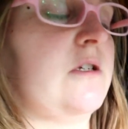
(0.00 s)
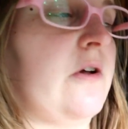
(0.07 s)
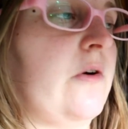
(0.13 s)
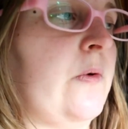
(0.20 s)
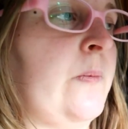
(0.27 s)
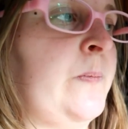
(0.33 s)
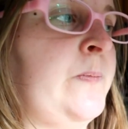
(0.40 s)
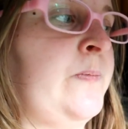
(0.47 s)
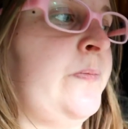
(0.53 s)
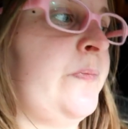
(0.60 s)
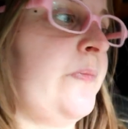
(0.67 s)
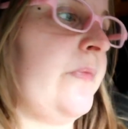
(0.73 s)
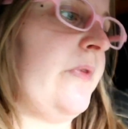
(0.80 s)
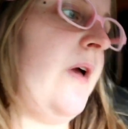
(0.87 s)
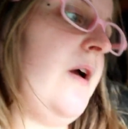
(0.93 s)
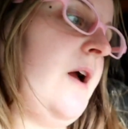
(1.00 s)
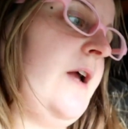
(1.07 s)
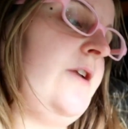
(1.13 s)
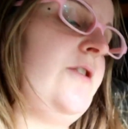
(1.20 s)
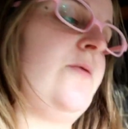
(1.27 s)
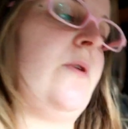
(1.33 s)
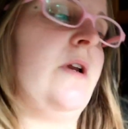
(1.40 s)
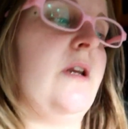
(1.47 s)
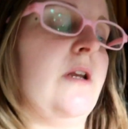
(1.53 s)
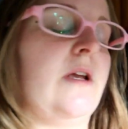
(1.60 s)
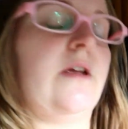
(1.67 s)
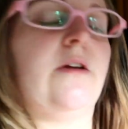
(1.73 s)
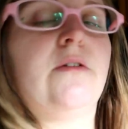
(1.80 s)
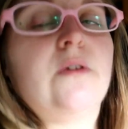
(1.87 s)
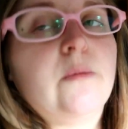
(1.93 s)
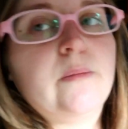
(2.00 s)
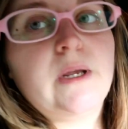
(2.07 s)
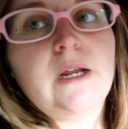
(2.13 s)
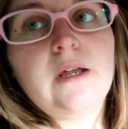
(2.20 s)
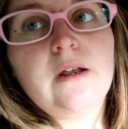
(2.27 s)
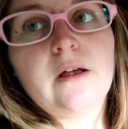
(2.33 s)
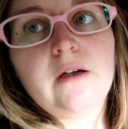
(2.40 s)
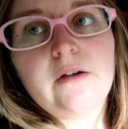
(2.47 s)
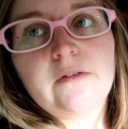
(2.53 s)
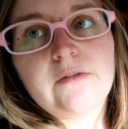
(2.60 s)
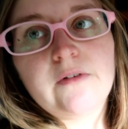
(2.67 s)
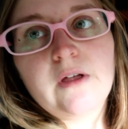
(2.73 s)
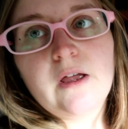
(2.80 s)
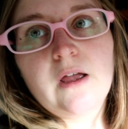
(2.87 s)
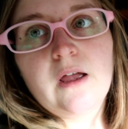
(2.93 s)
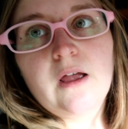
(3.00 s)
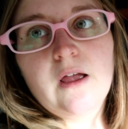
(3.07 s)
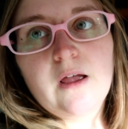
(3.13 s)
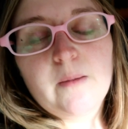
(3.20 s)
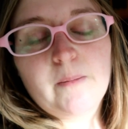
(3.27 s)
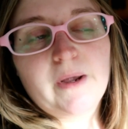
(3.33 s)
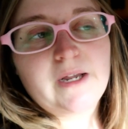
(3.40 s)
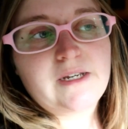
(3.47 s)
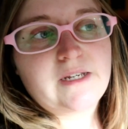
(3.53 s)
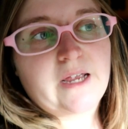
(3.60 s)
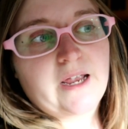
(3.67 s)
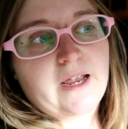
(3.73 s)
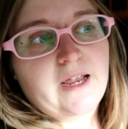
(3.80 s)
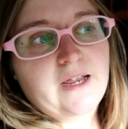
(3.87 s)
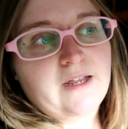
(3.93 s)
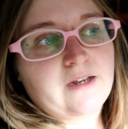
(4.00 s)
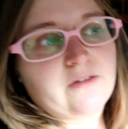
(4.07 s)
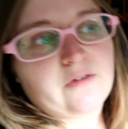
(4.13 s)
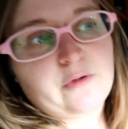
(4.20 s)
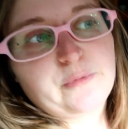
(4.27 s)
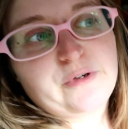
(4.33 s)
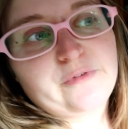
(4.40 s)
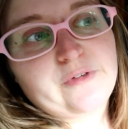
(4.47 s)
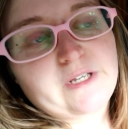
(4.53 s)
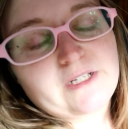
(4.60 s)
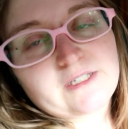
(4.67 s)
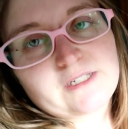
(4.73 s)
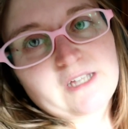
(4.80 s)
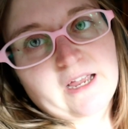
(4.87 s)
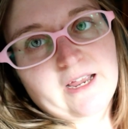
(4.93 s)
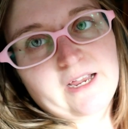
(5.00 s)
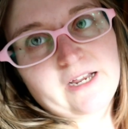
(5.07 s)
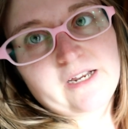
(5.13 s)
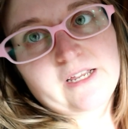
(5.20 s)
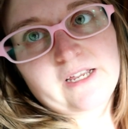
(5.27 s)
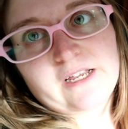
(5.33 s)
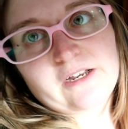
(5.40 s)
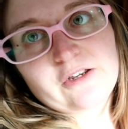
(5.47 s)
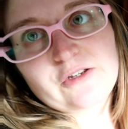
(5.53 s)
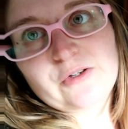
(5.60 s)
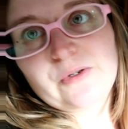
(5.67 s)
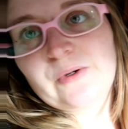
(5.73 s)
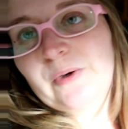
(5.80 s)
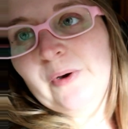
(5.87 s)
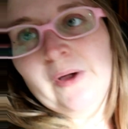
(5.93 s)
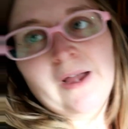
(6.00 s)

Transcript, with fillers: So I just wanted to give a minute of my day and a little bit of insight into